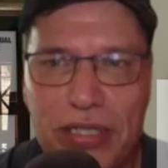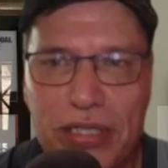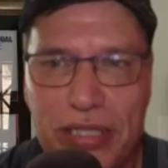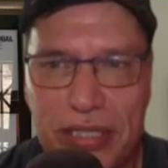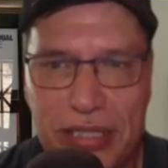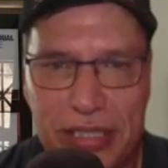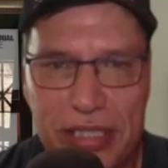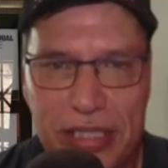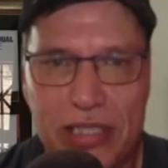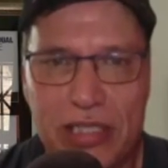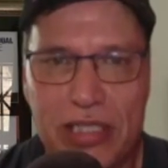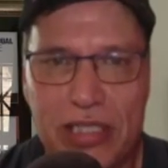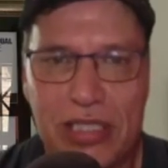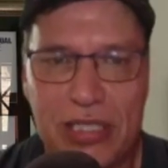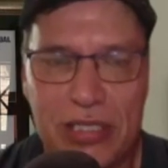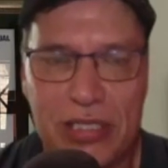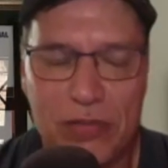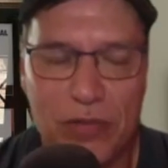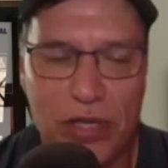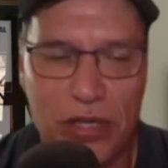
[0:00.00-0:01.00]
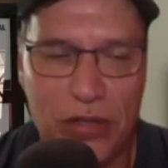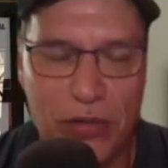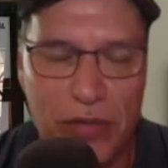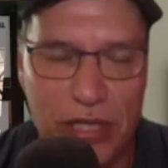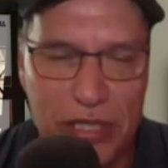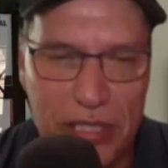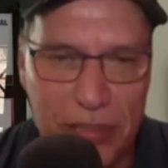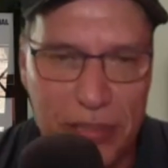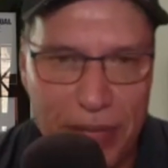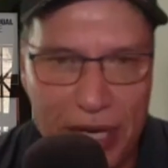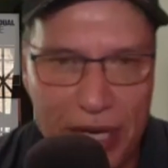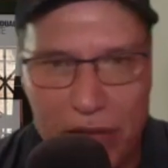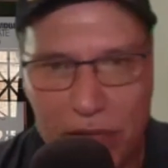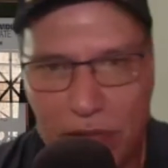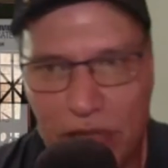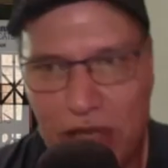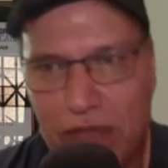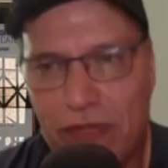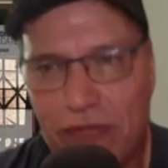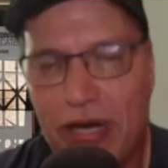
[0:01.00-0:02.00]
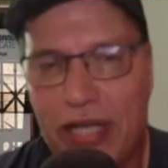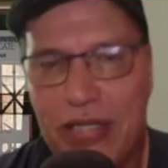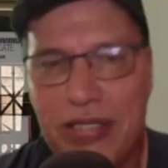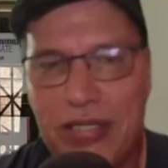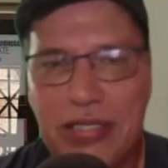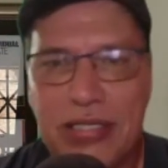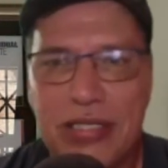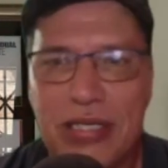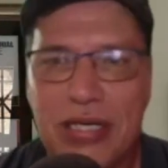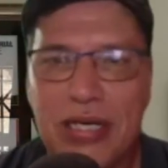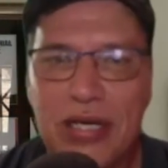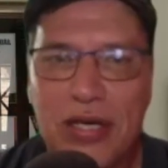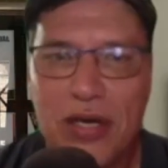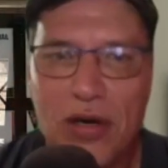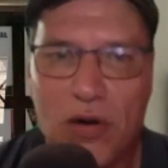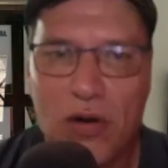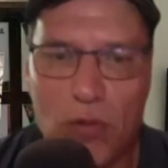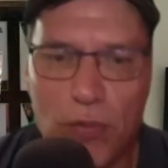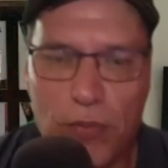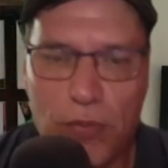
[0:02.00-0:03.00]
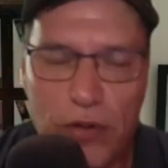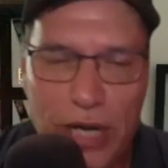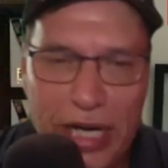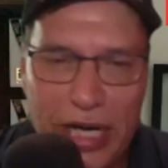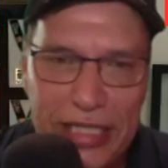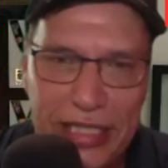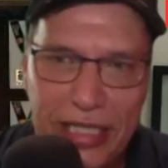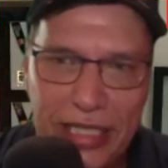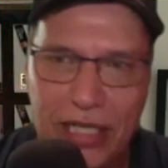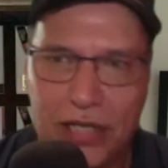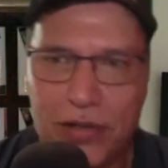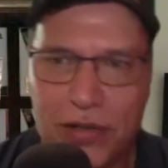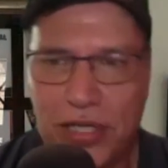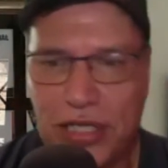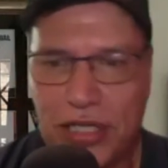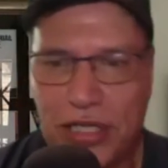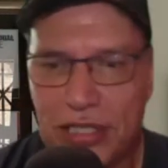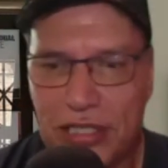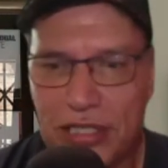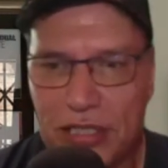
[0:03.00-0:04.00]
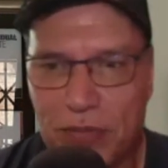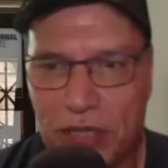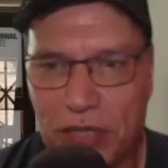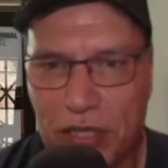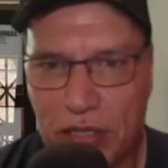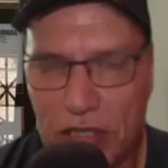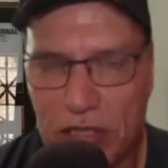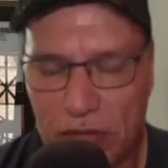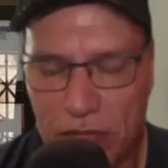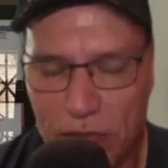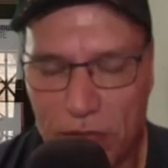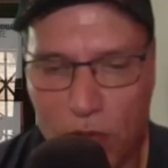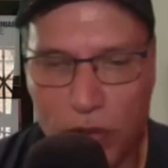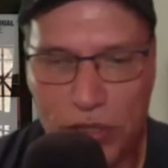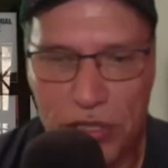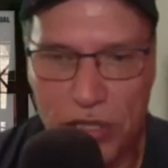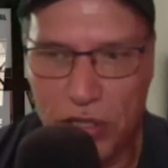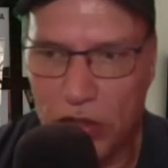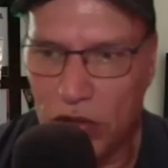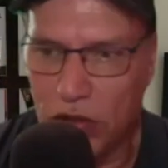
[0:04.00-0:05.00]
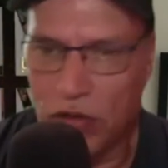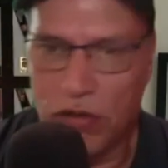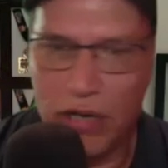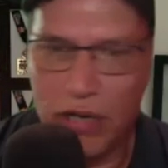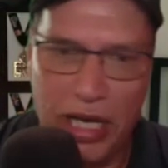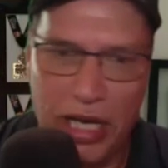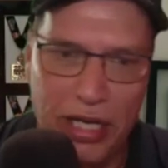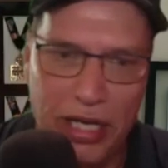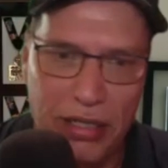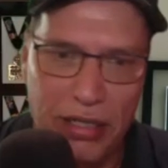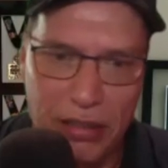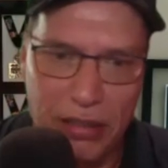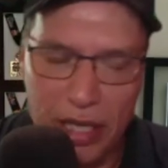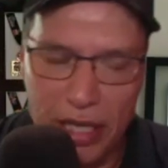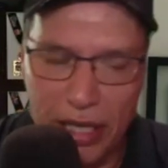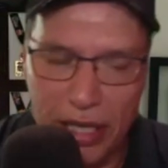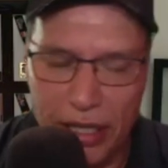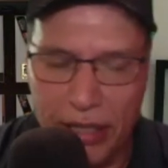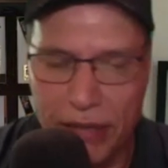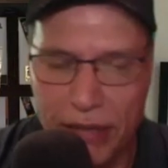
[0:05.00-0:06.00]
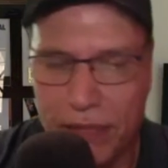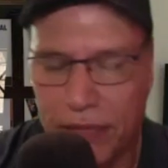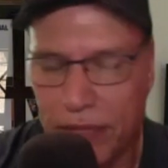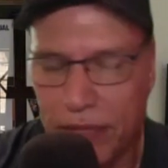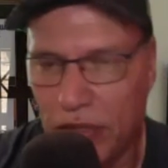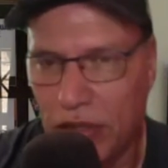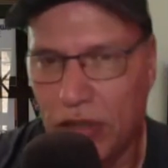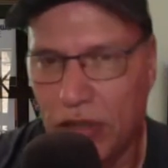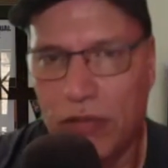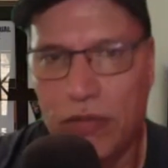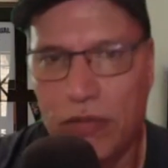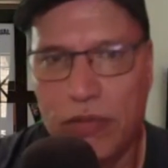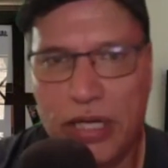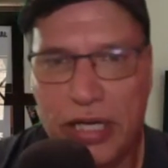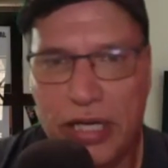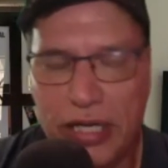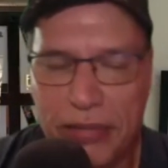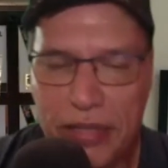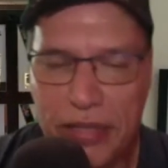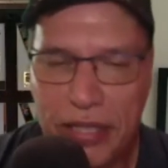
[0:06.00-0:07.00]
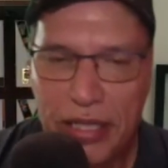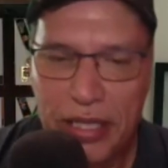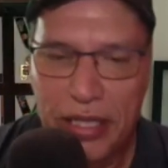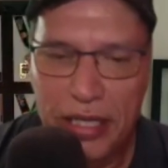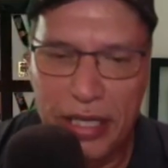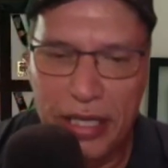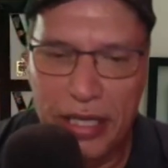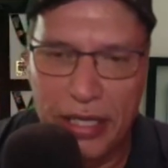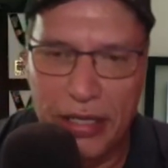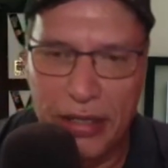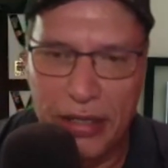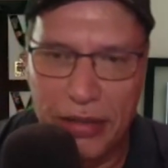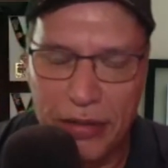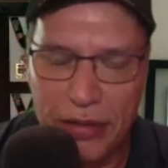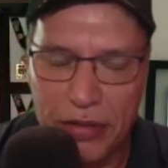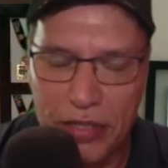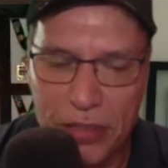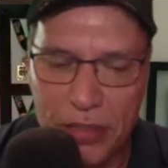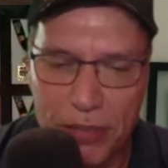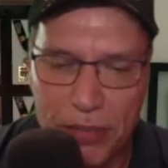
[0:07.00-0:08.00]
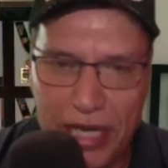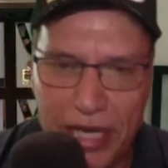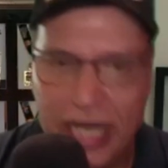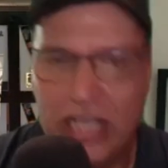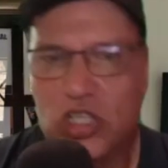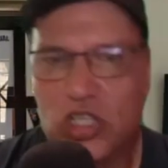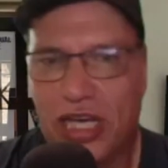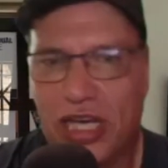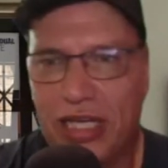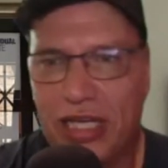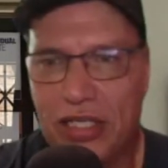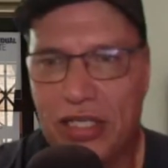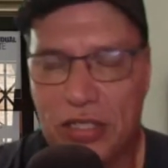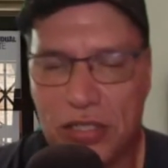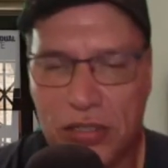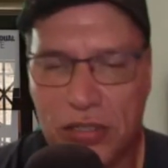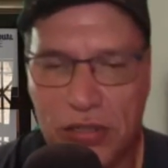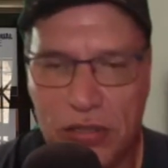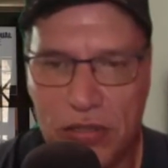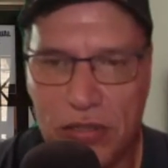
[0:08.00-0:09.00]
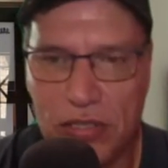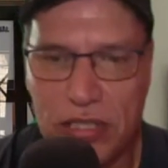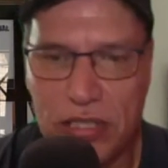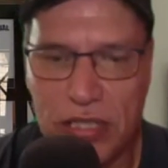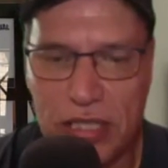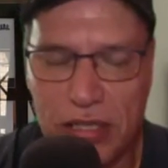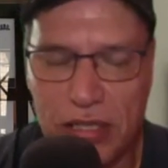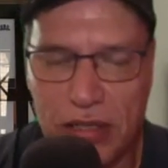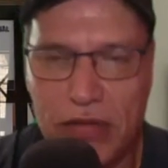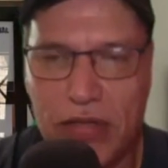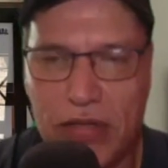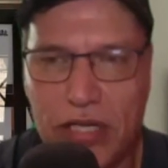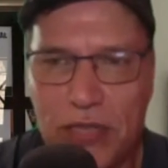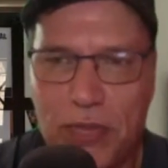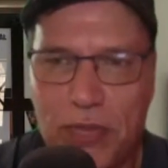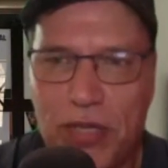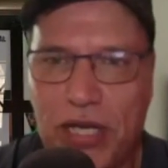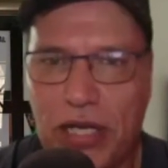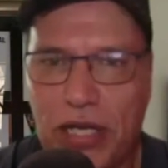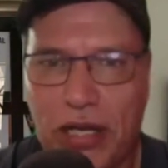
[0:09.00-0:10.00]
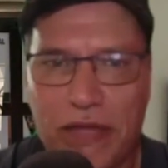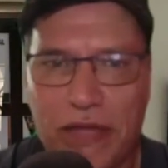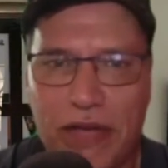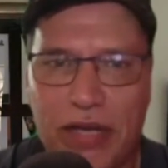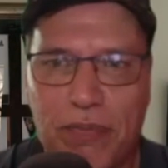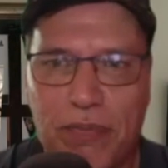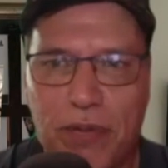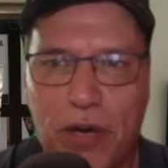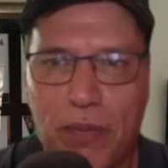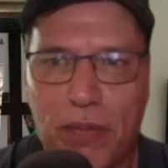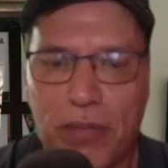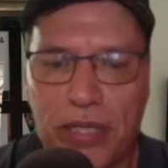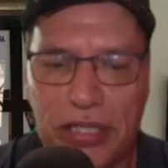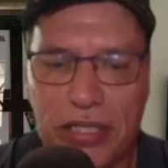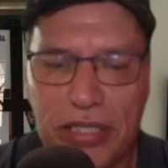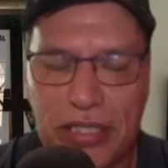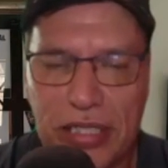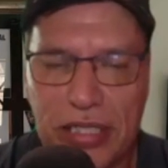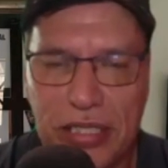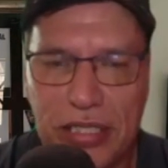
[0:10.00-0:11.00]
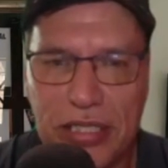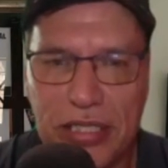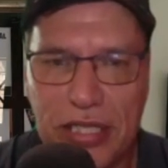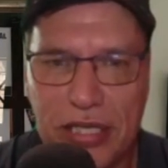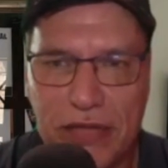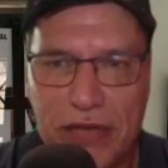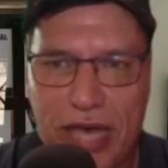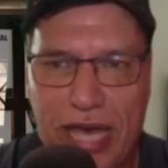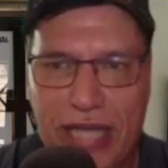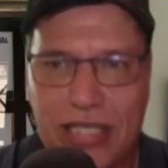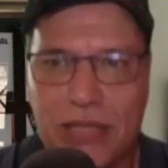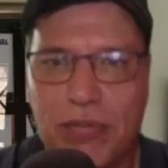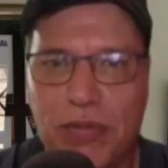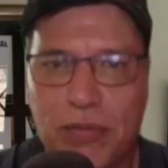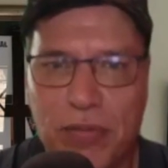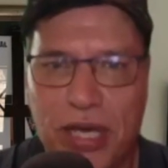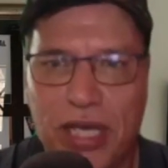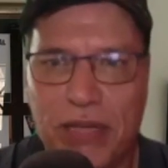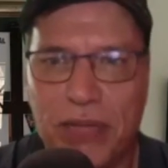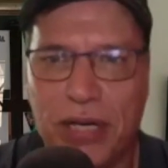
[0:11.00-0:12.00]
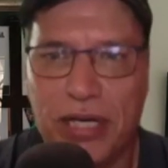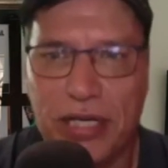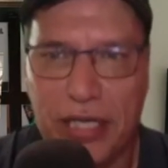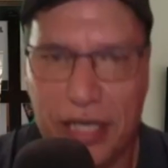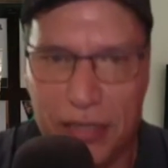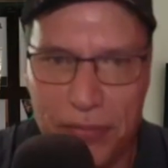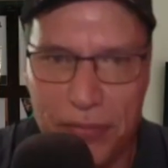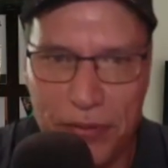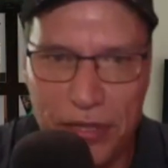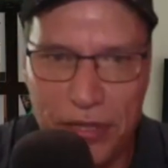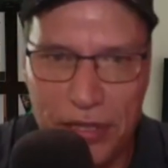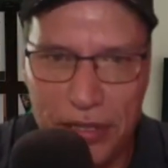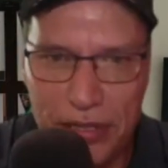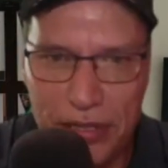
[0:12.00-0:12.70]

decisions, whether it's about refunds or price increases because of wars in Ukraine, um, you know, uh, uh, supply chain issues. You know, there's been a lot of unpopular decisions that have had to be made by companies.